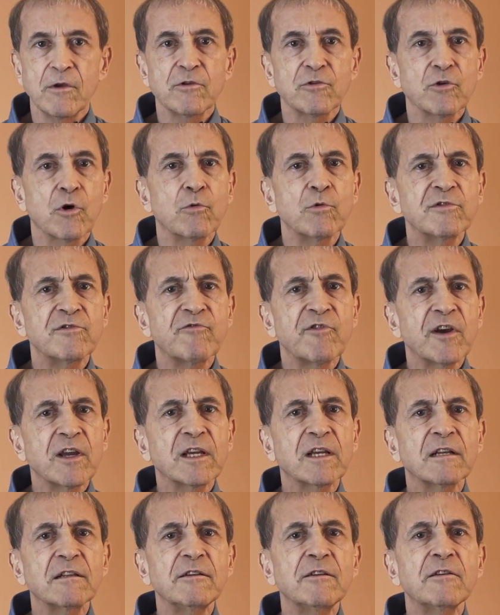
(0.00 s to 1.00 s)
So it was very
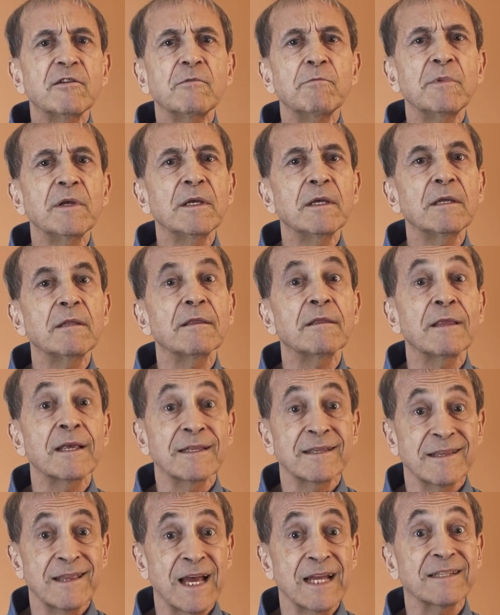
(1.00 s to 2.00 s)
clear to me
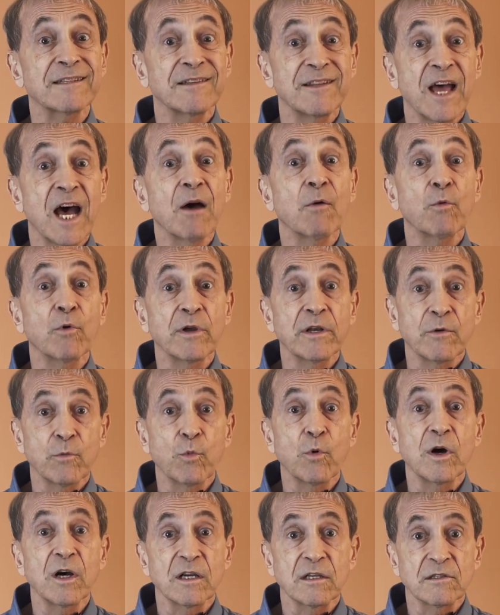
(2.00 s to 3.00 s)
that that's not what it
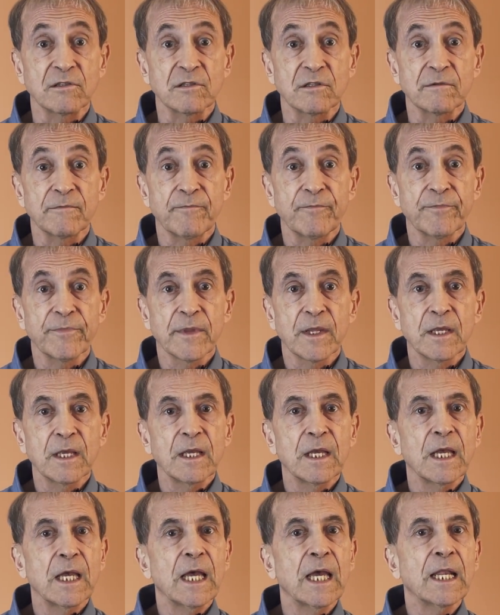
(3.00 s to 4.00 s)
was.
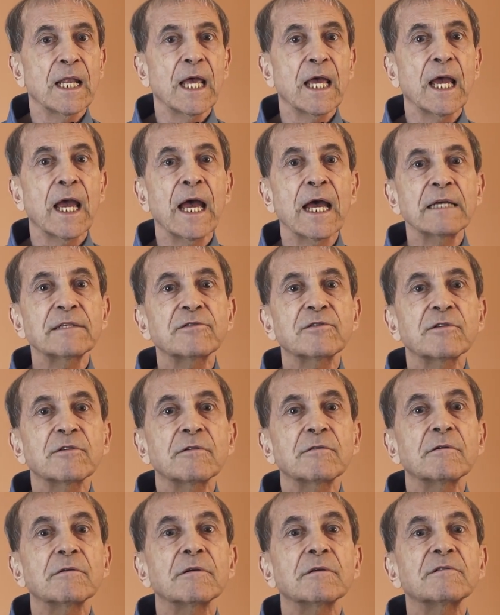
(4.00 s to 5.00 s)
And I asked
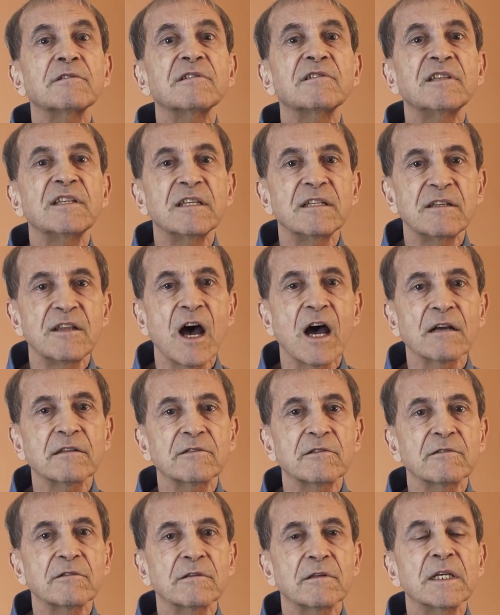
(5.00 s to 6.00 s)
her to see a
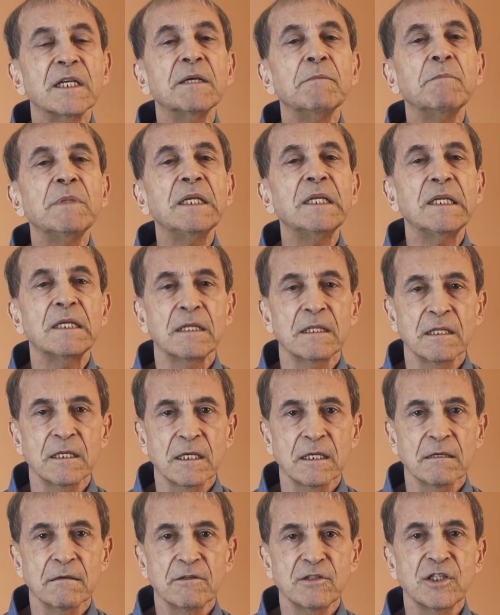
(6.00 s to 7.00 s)
doctor immediately.
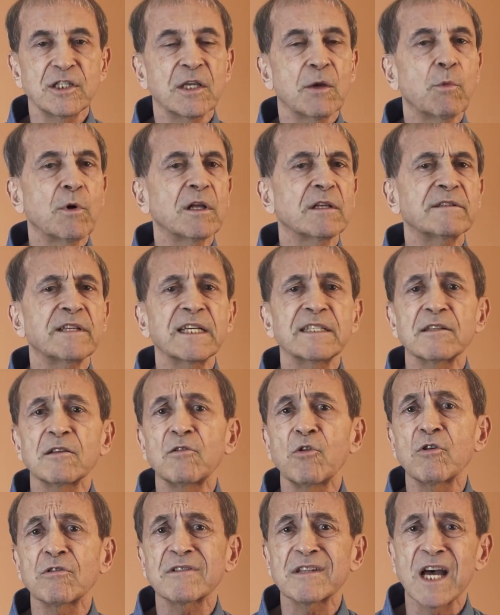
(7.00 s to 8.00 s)
She said, well, it takes a
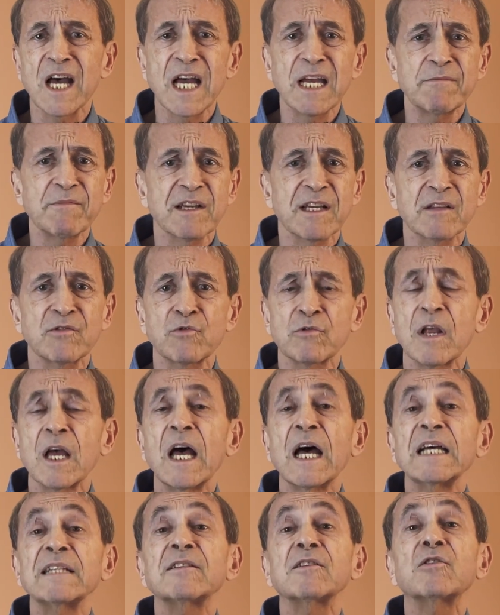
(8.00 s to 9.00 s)
long time to get to it.
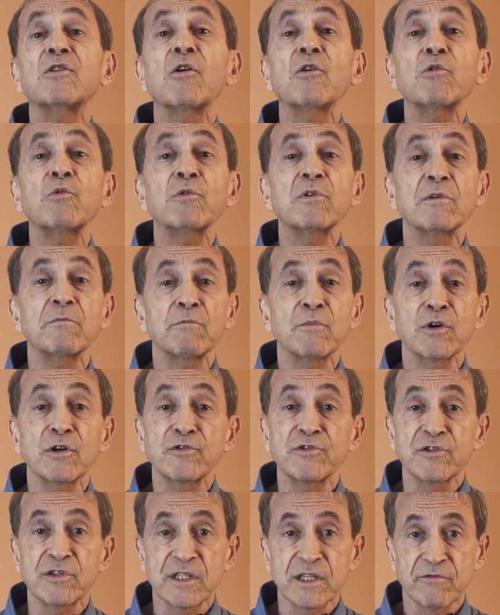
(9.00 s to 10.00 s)
I said, go to an
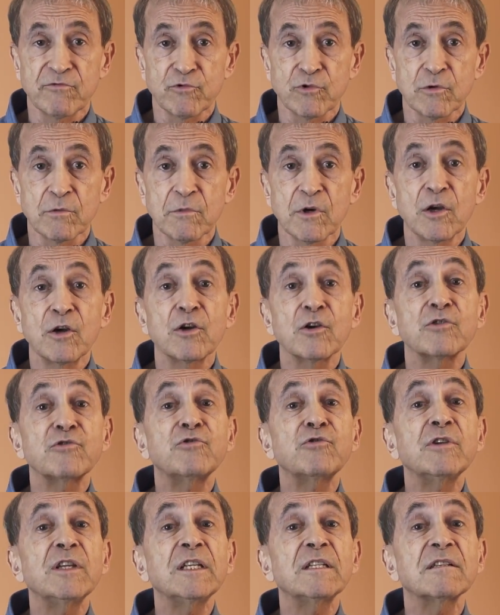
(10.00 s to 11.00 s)
emergency room because
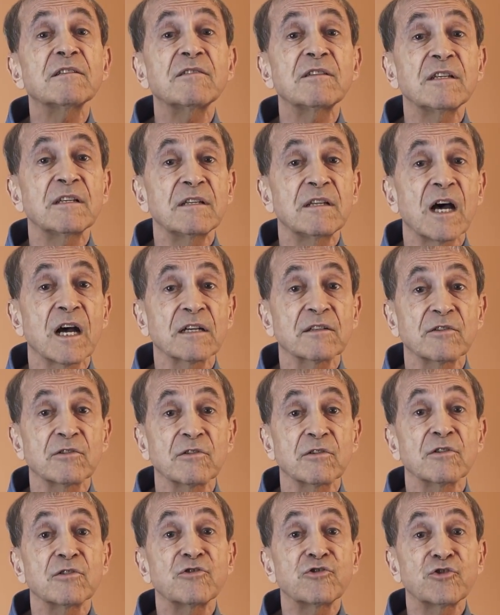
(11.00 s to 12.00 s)
you need to see a
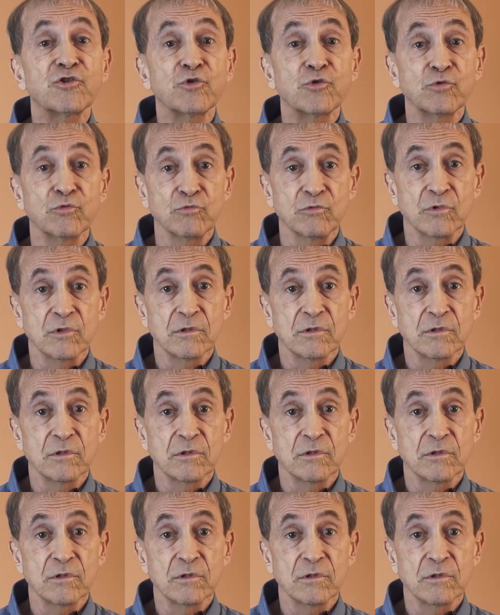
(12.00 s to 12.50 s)
doctor soon.